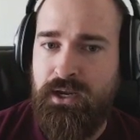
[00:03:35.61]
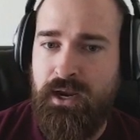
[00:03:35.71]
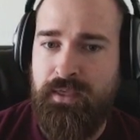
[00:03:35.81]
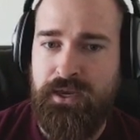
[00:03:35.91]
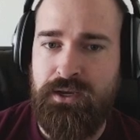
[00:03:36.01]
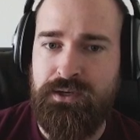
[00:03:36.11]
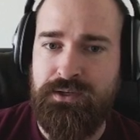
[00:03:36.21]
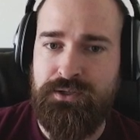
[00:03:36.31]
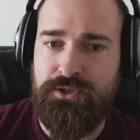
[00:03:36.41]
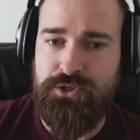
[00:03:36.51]
and then
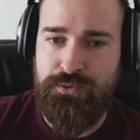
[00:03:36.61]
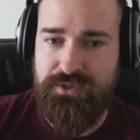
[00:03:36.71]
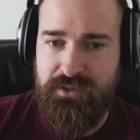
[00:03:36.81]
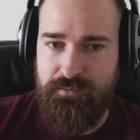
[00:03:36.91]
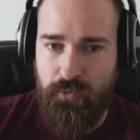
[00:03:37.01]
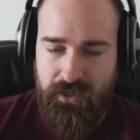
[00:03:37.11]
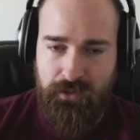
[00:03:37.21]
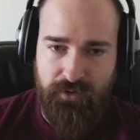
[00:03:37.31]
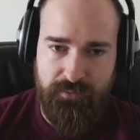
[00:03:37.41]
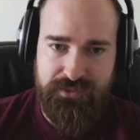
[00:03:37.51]
use the morale
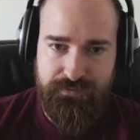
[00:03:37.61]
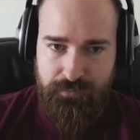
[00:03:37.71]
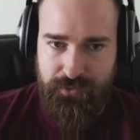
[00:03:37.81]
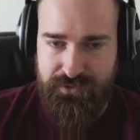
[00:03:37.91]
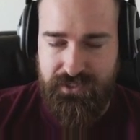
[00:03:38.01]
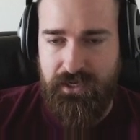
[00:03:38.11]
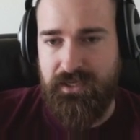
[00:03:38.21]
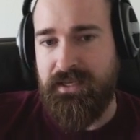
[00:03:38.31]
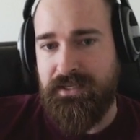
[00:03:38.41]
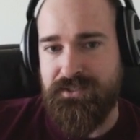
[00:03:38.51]
of armies from the crusade
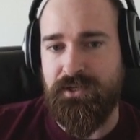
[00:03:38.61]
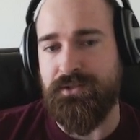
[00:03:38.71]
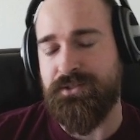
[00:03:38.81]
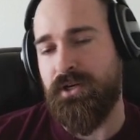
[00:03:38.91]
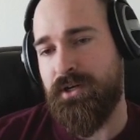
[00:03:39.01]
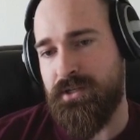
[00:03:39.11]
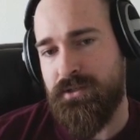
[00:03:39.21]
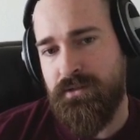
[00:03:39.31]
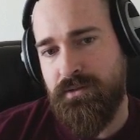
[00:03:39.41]
against another target.